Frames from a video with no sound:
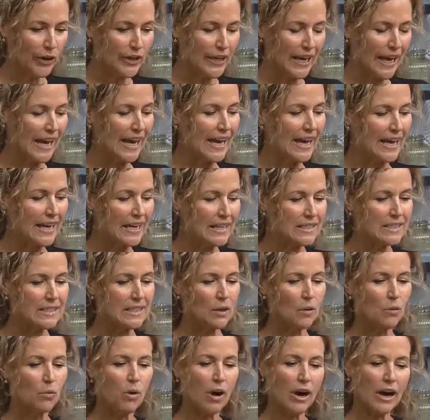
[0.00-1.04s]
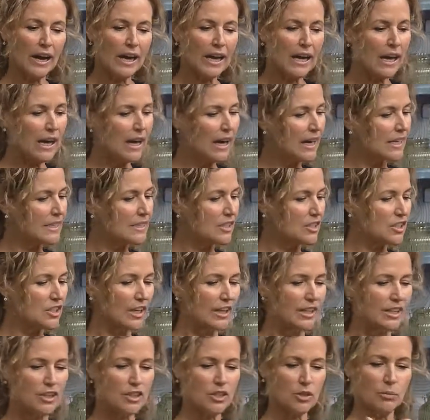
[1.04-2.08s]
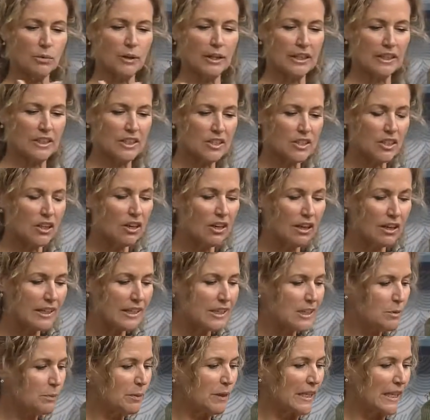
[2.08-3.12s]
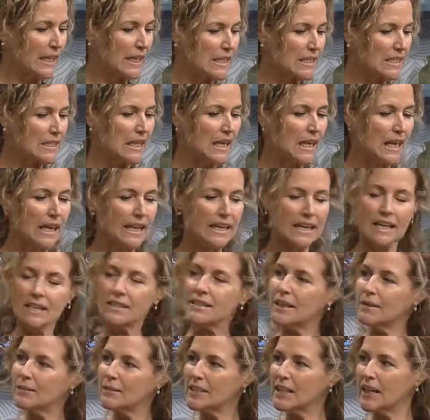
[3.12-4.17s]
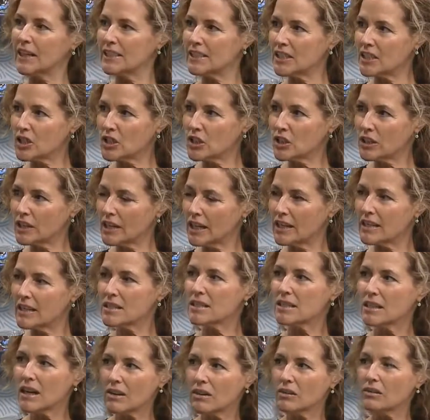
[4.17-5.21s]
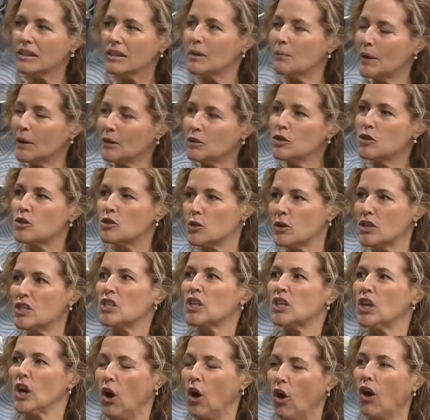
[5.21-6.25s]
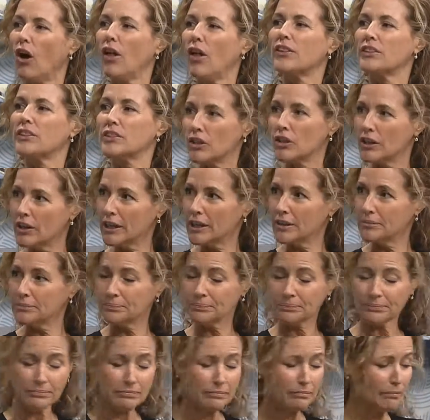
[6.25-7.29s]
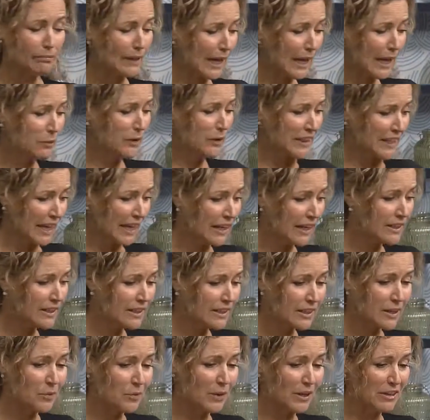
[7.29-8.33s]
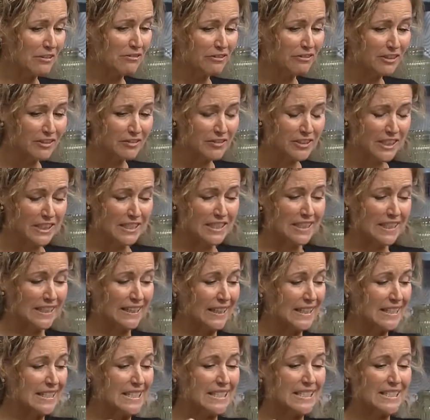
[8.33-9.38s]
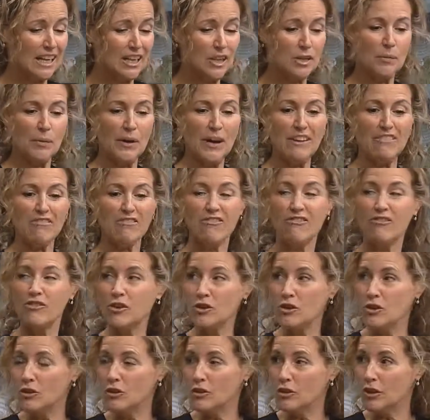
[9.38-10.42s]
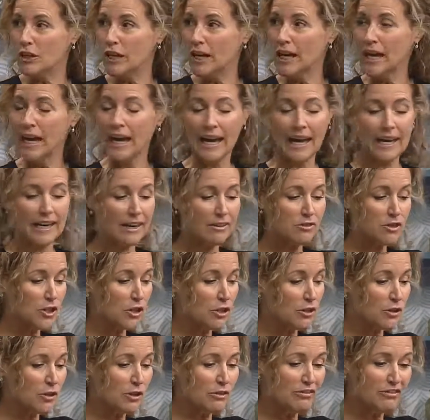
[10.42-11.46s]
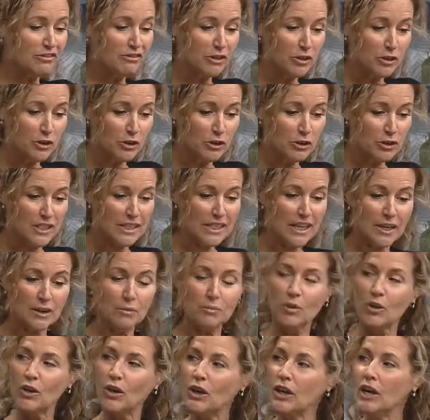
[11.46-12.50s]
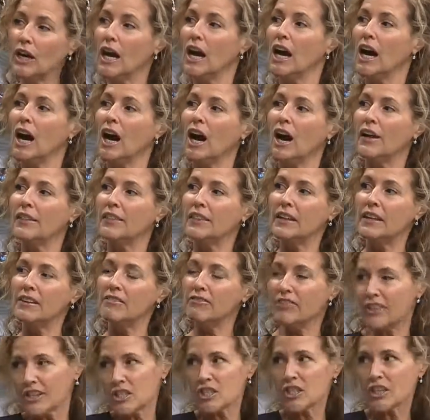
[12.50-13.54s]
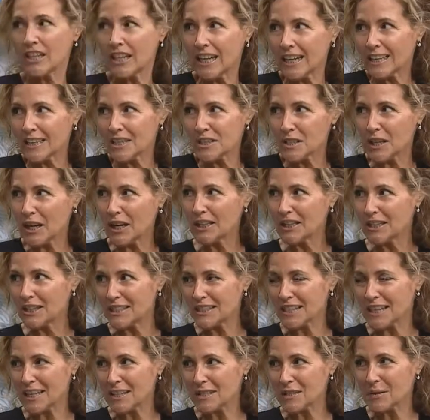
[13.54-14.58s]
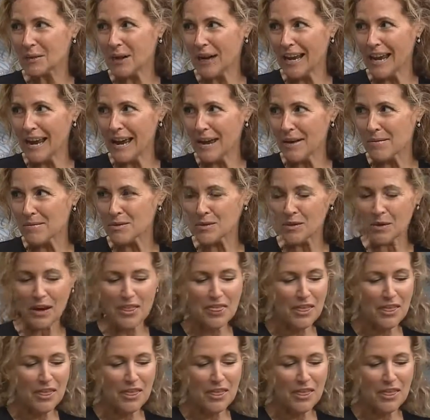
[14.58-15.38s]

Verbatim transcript: Okay. And why I decided to bring this on is because, yes, I'm a dietitian, and it's not only about nutrition all the time. And with Canada 150, I said, let's celebrate food. And I've chosen foods that are more on the French Canadian side because okay. that's what I am. That's so okay.